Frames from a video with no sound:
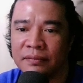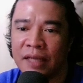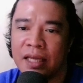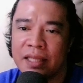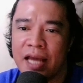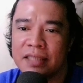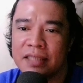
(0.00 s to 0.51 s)

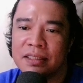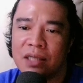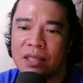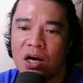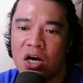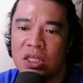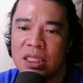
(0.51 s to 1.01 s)
Next,
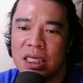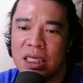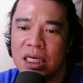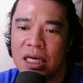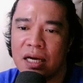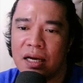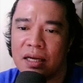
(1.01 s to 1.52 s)
on
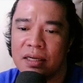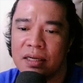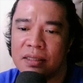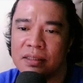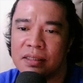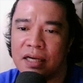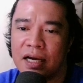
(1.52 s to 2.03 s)
the
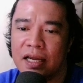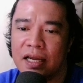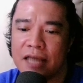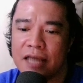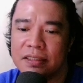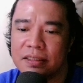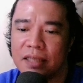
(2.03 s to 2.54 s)

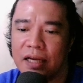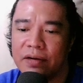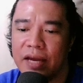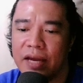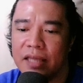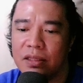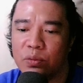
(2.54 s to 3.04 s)
last grain,